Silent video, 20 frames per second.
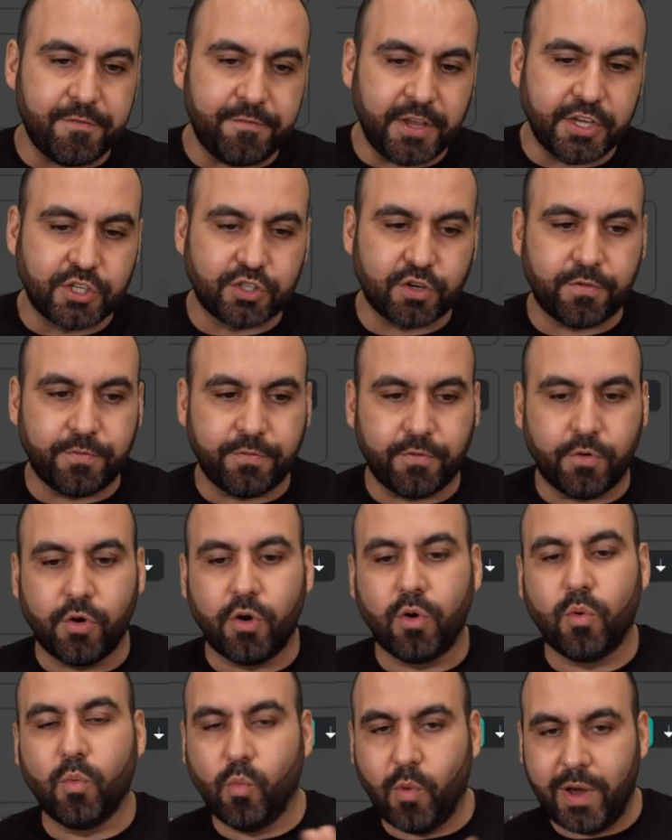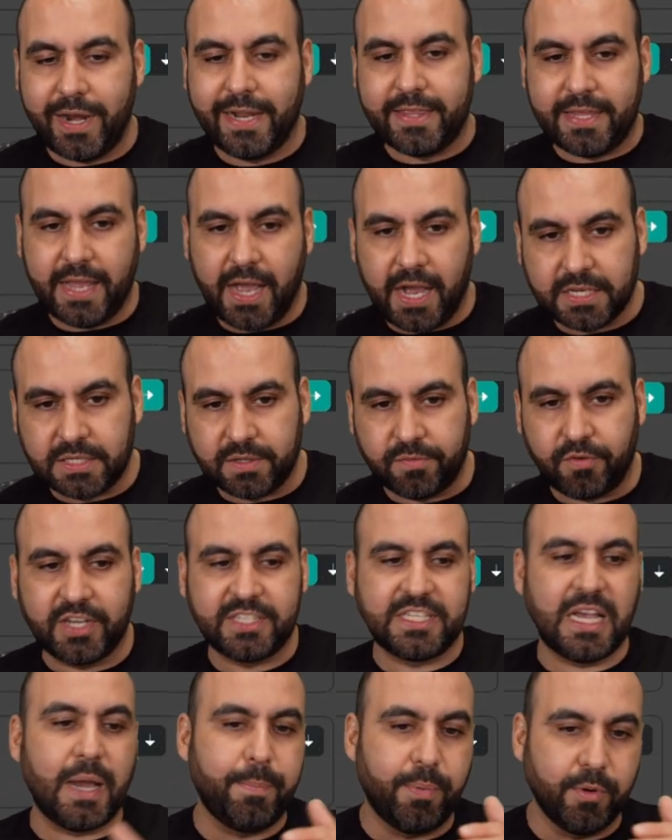feature for what it does. For
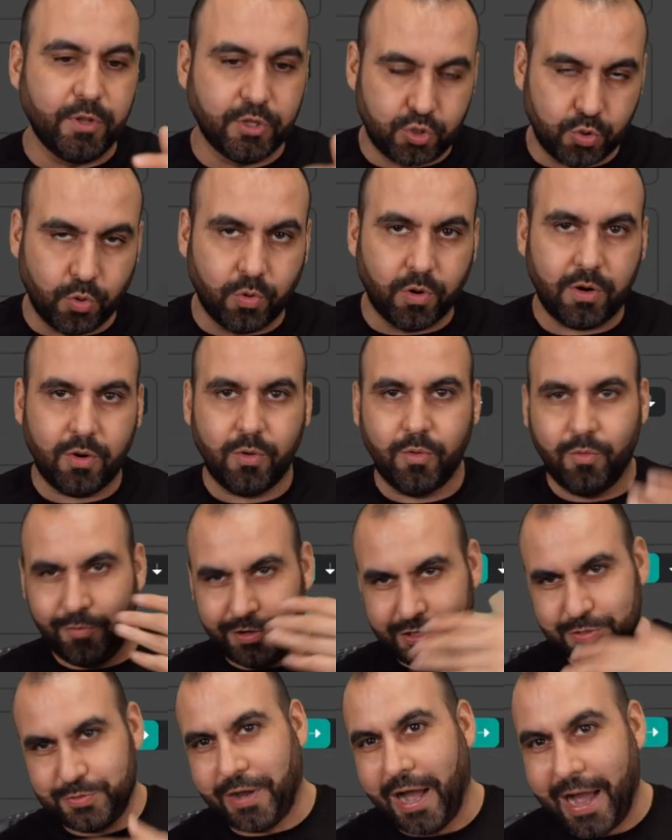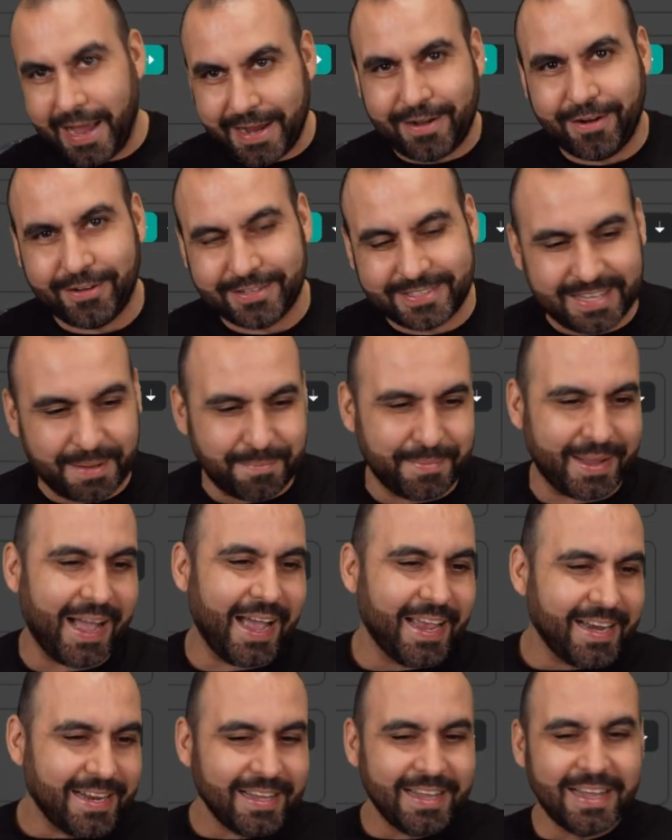example, the tour, which I call step
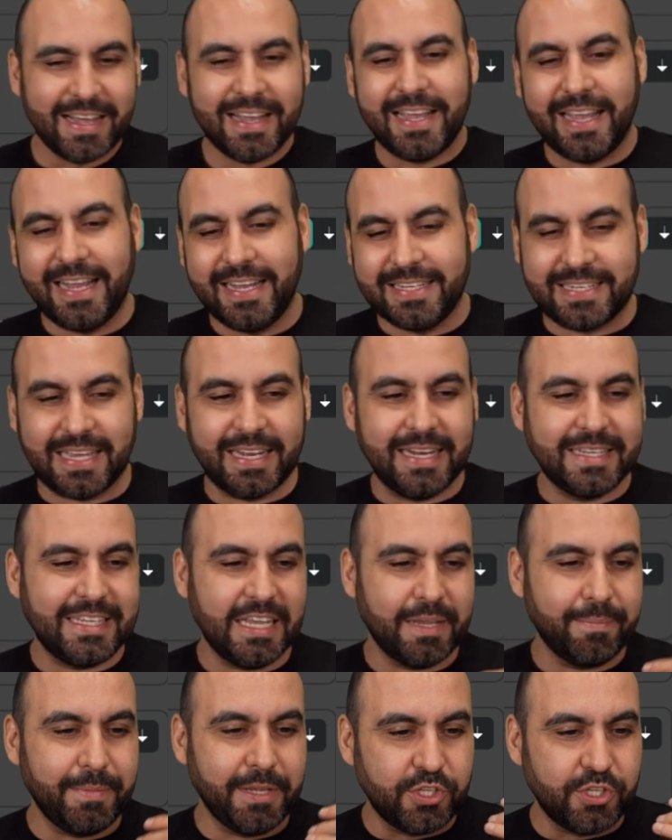guide, is gonna take me